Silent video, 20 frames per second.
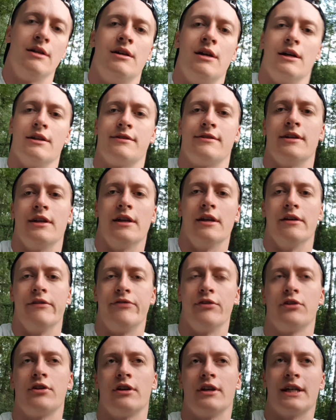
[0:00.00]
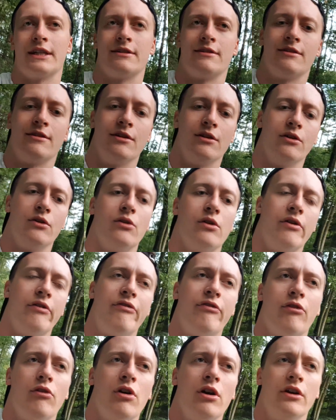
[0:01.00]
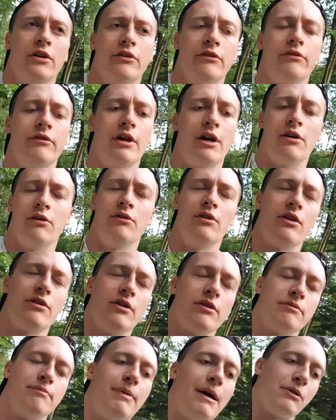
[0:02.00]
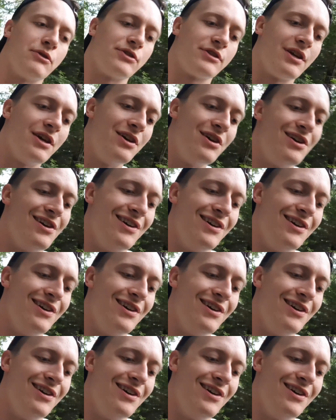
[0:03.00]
I'd say if you can get to 400, no, not pounds.